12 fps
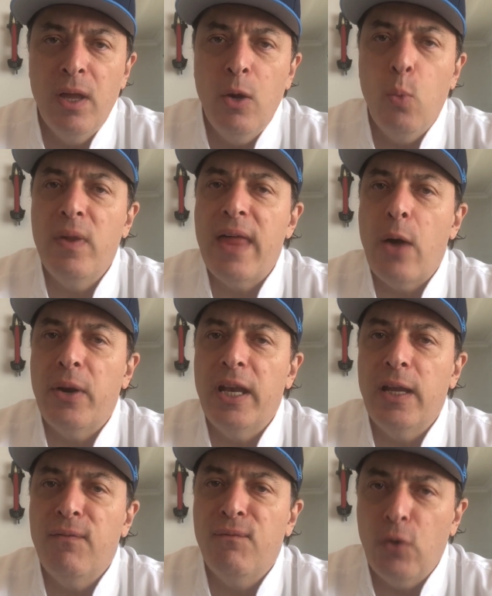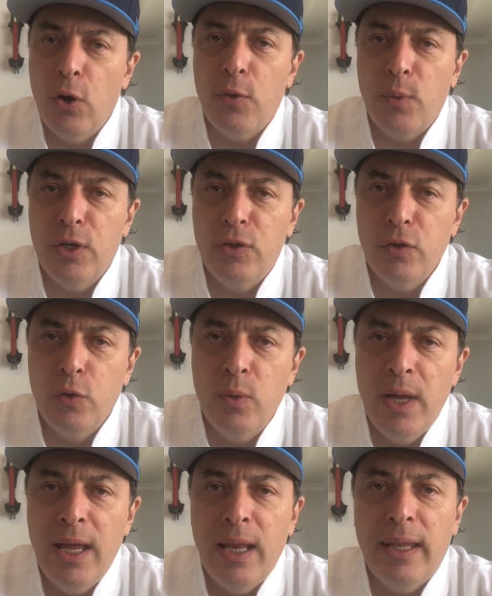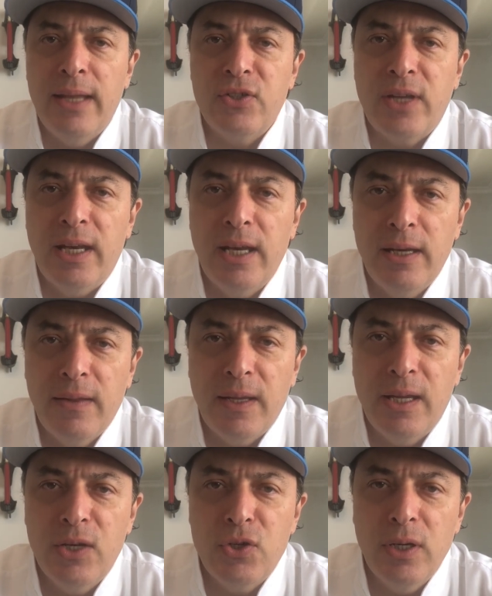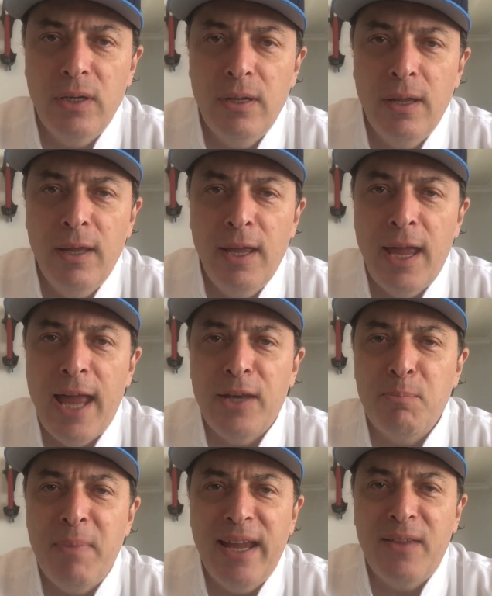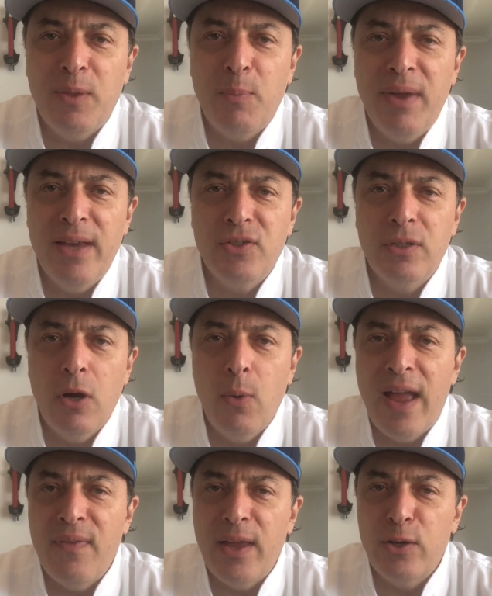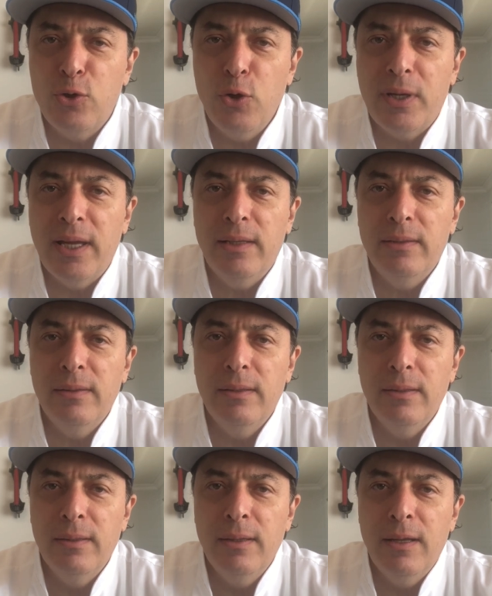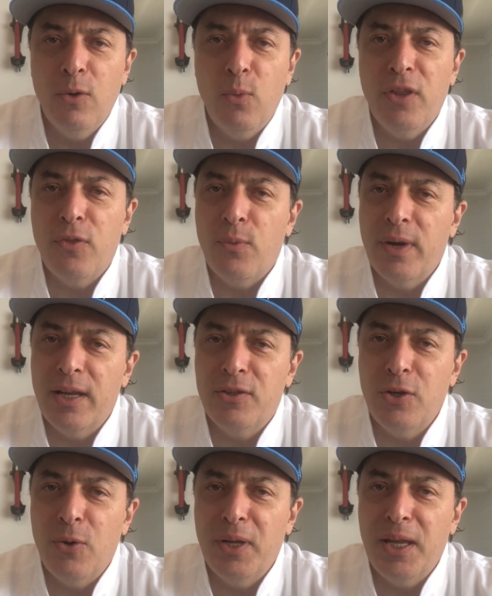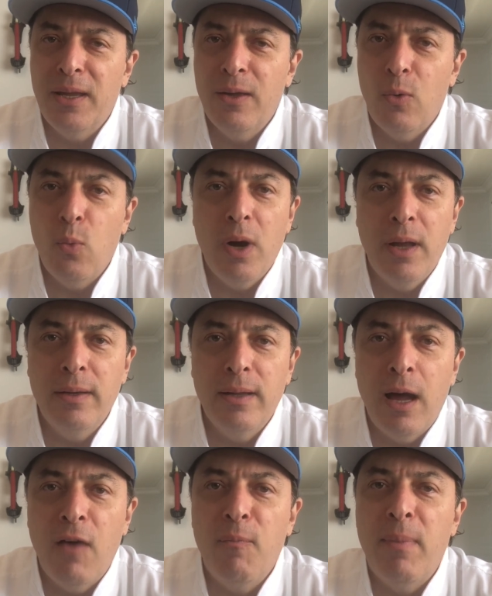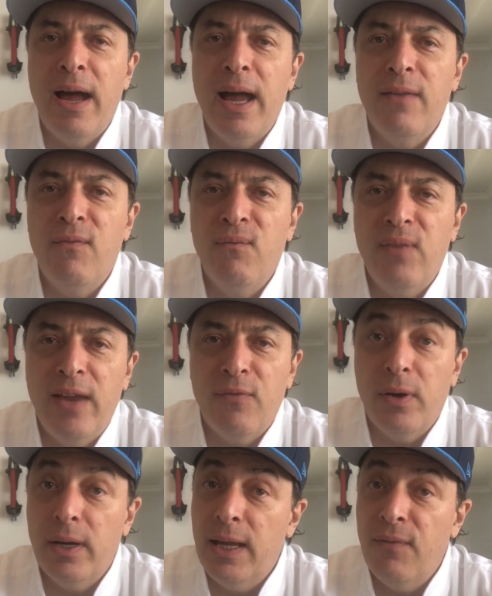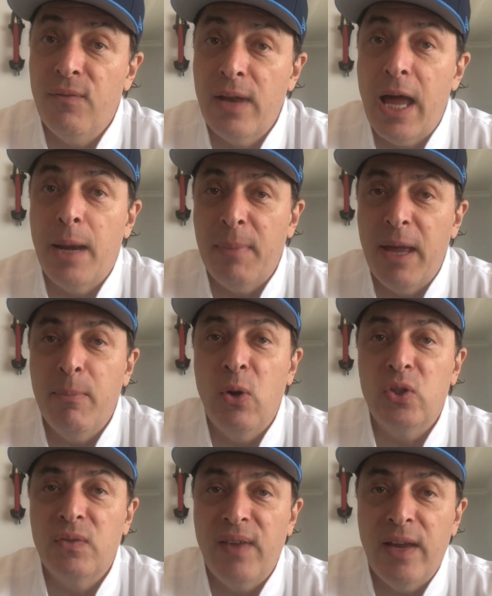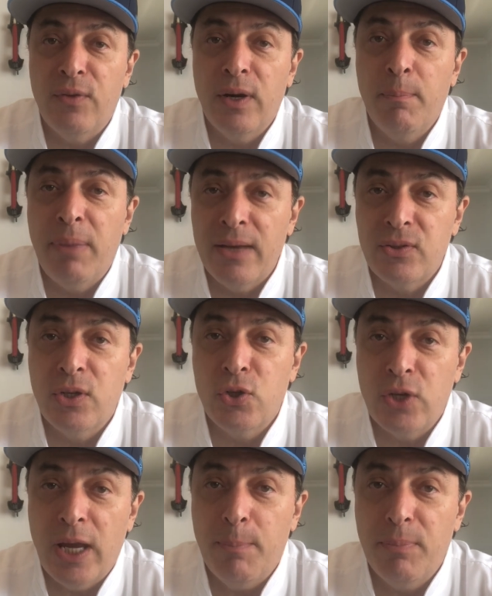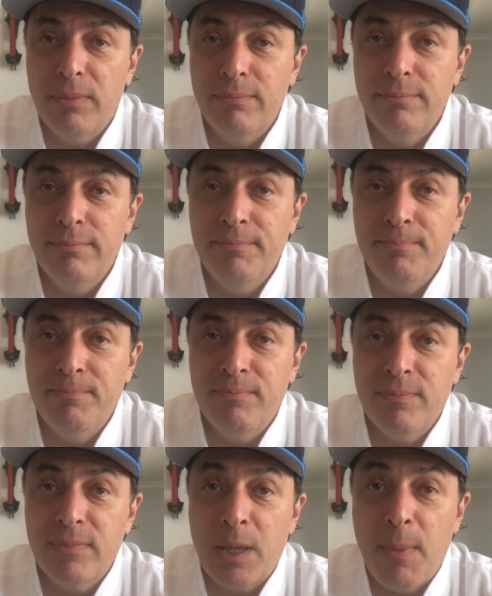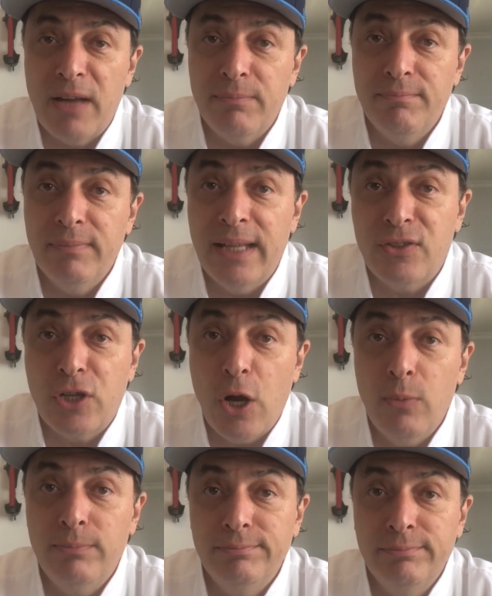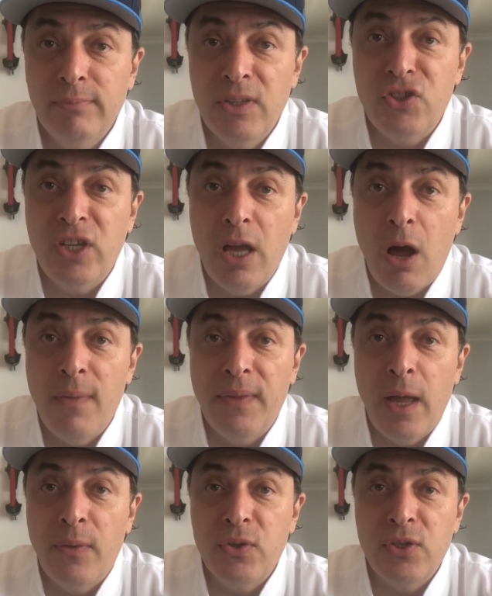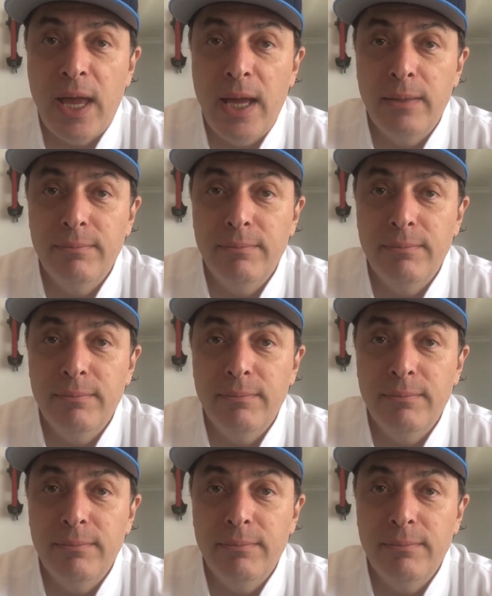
without any further ado, let's get into the kitchen and make the pesto and then cook it with rigatoni, one of my favorite, if not my most favorite pasta shape. Come on, let's go. See you on the other side.